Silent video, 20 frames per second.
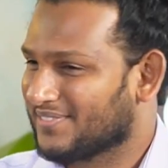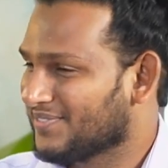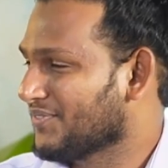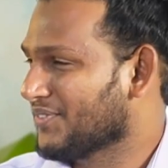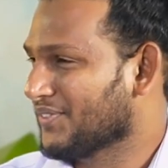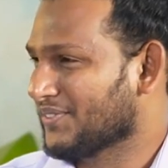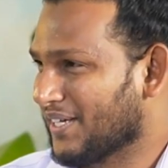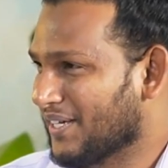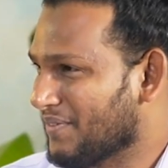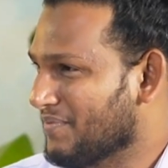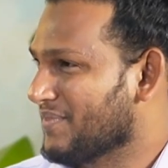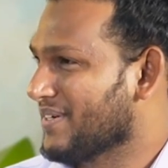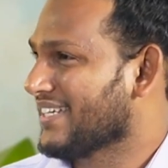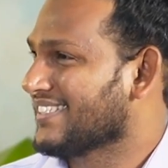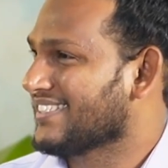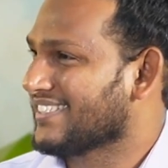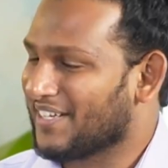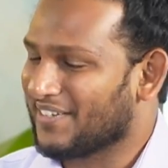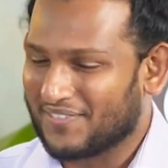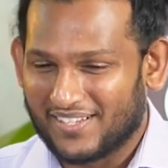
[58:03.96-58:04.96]
for some
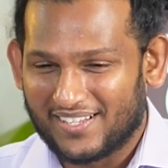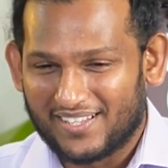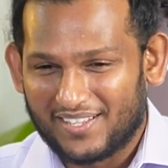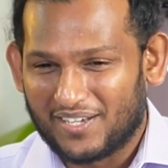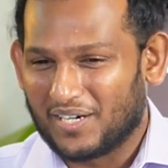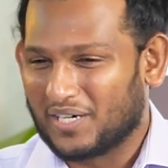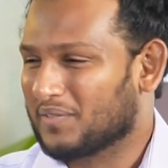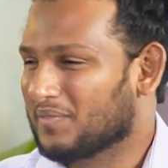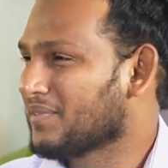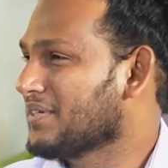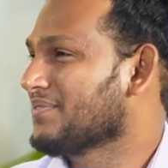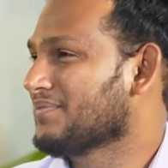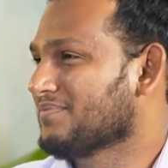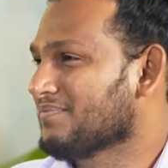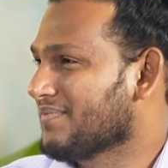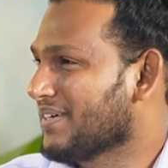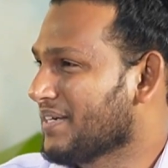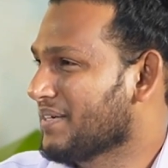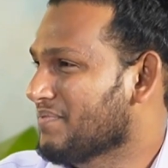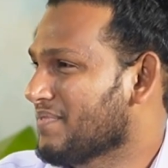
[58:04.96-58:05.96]
reason I feel, oh,
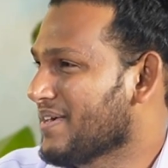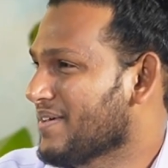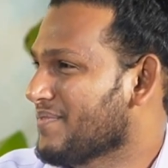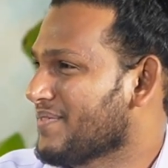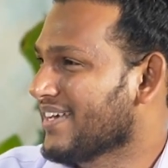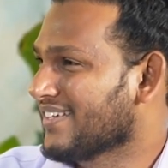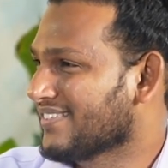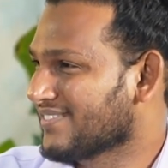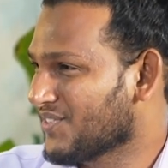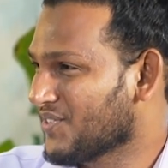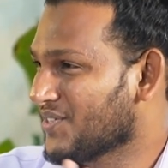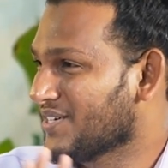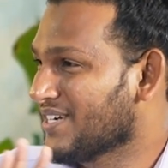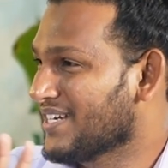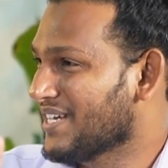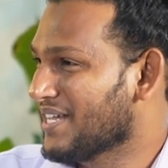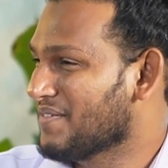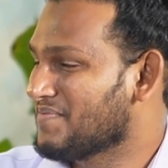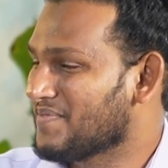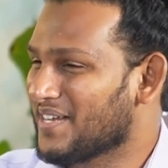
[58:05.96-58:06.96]
my baby has
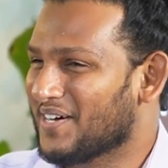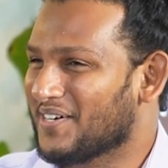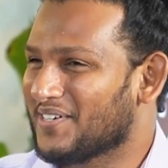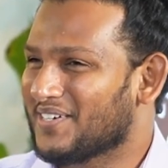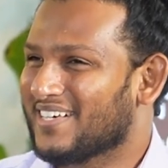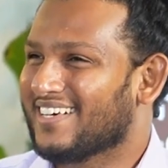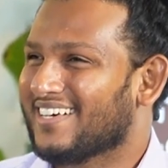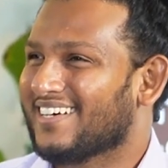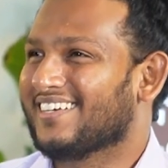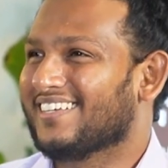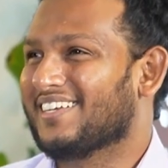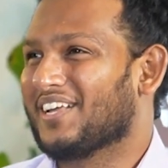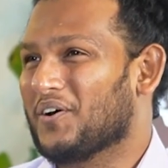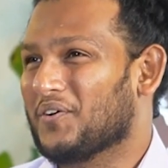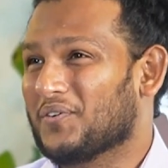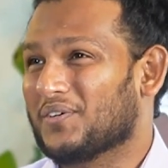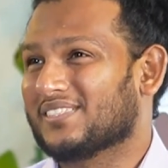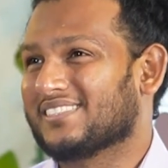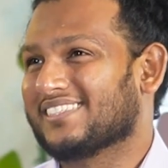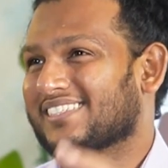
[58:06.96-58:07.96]
grown up now.
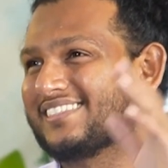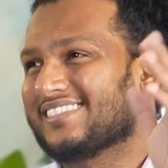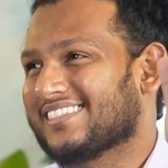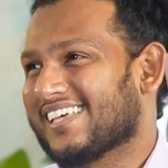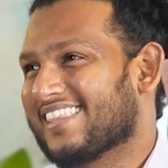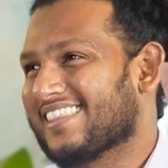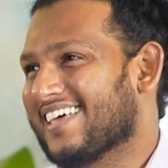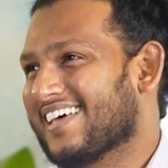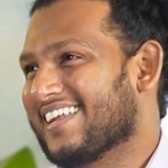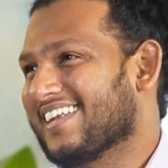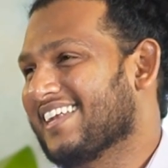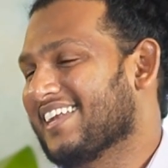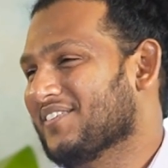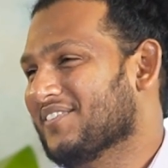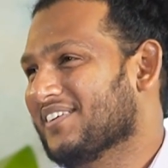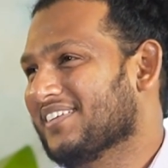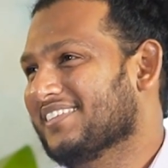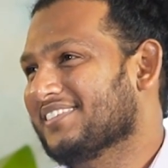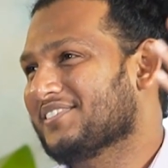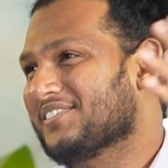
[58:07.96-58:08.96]
Now it's at that
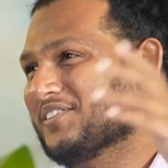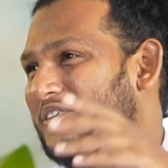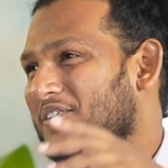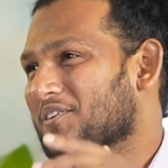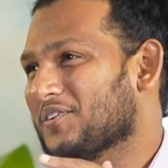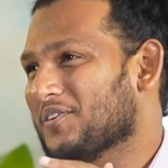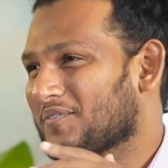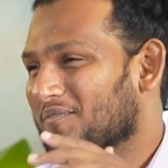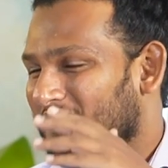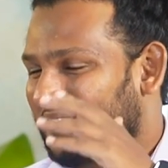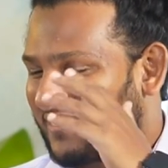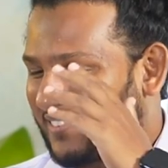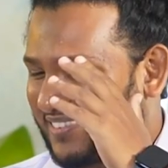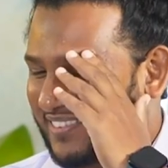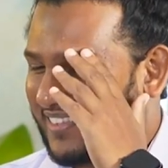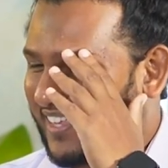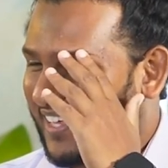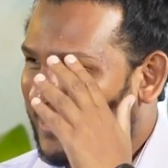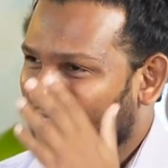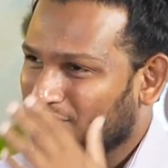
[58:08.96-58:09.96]
level. So
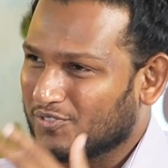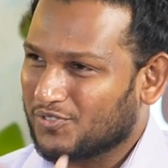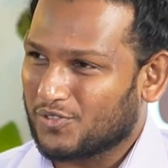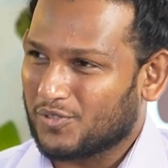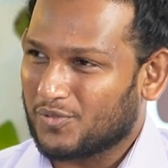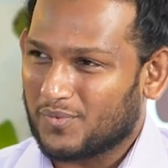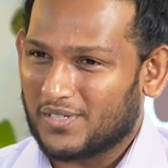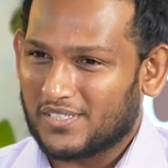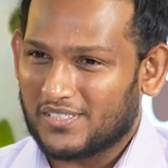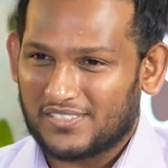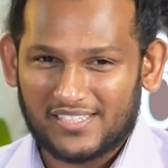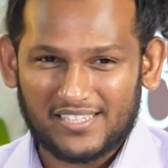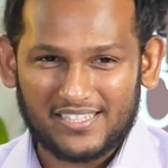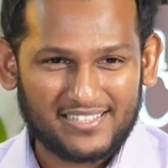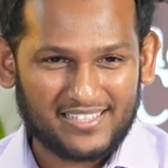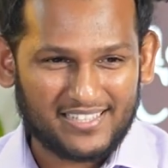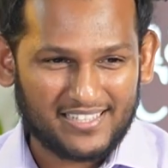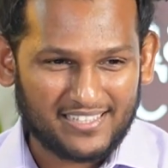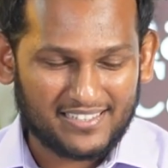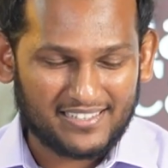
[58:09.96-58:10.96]
thank you so much. I
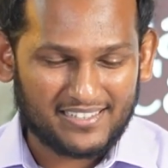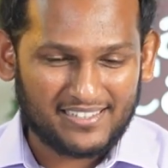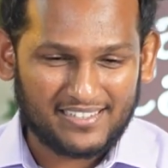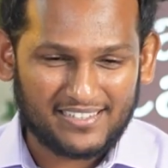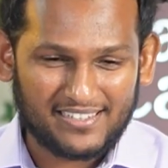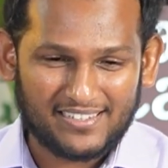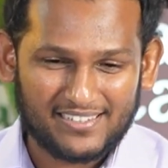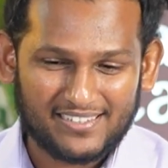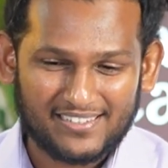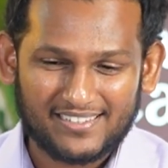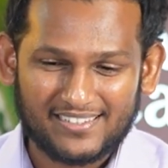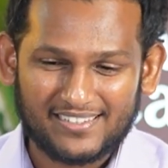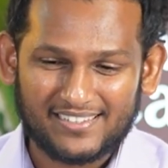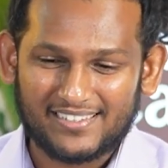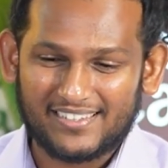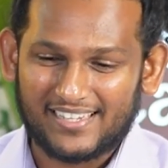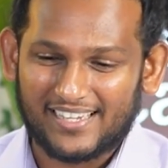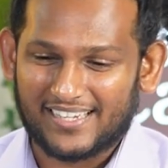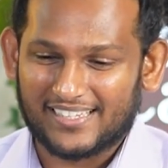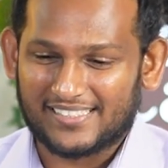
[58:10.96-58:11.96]
think
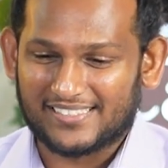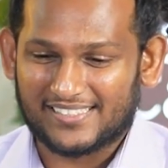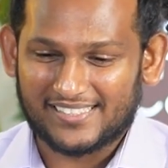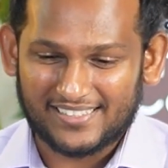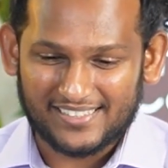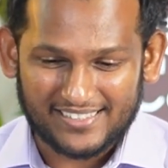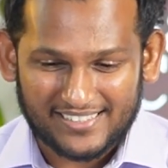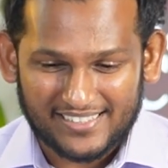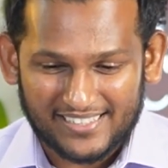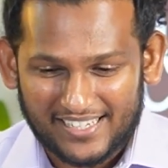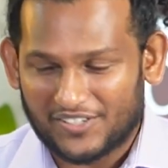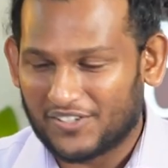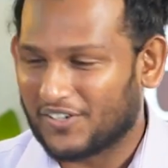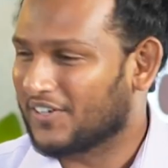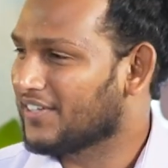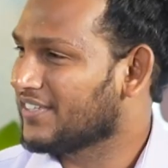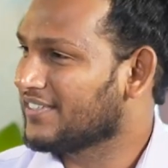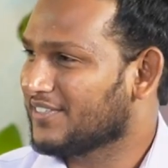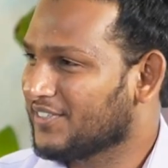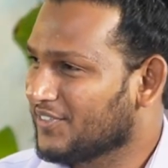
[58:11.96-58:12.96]
Excel and
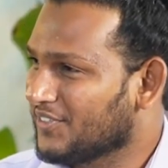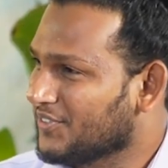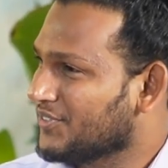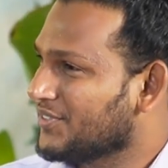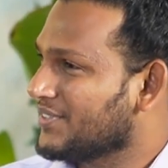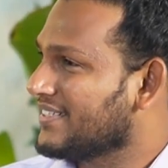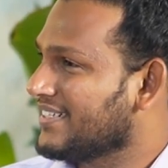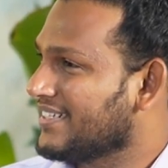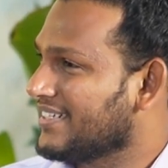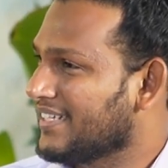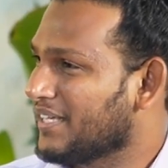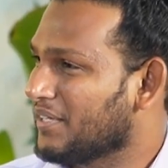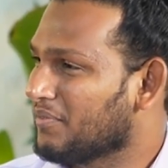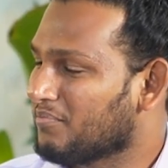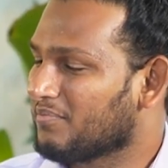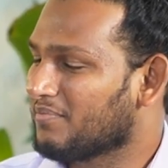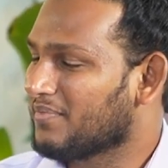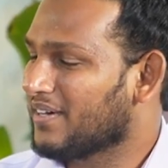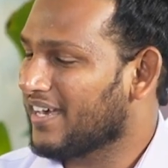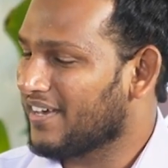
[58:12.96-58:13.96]
all your
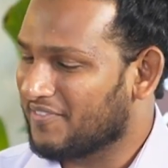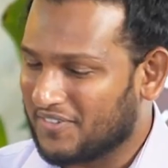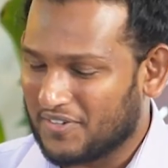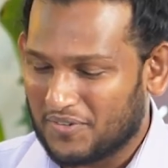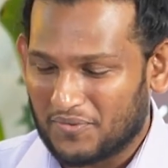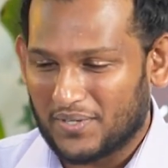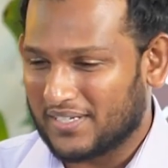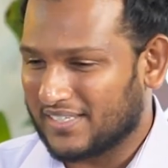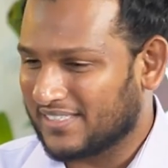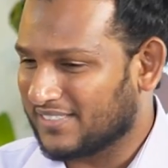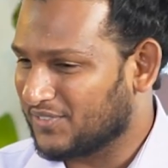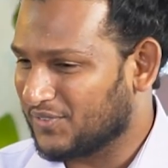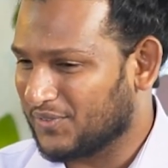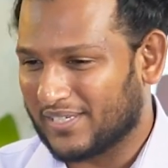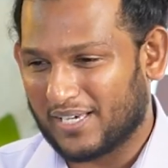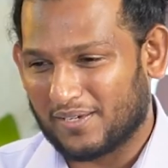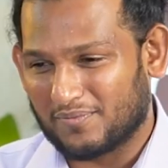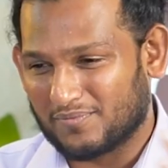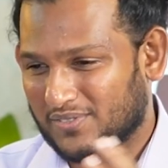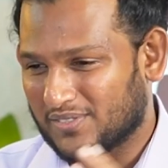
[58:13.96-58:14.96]
team, everyone is
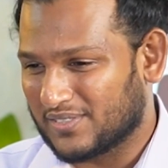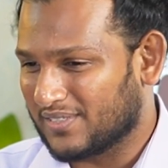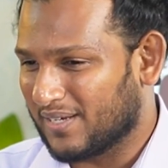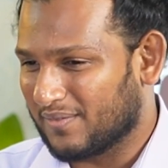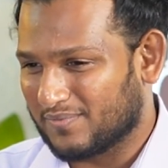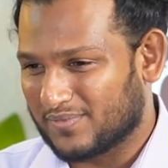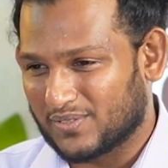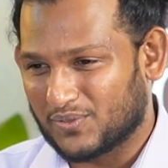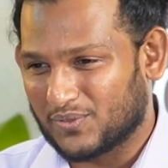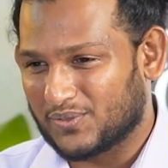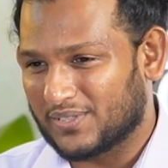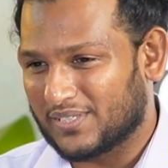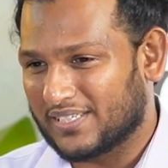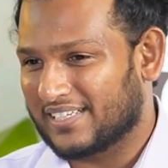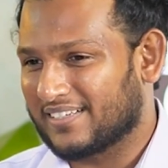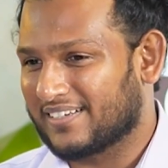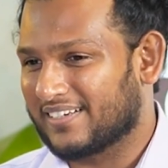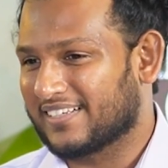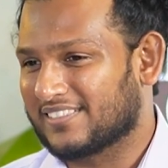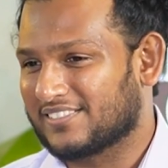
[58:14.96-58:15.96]
doing
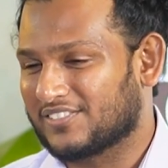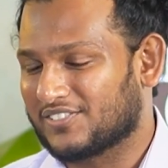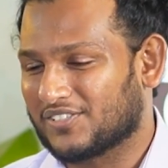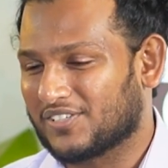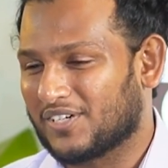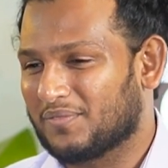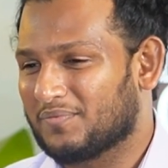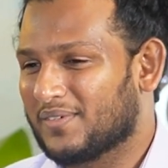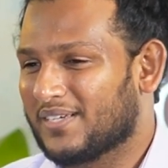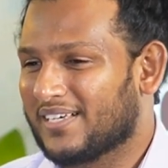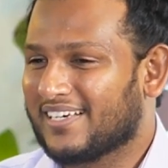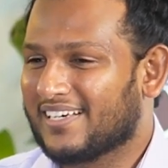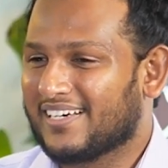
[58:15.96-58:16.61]
absolutely great job.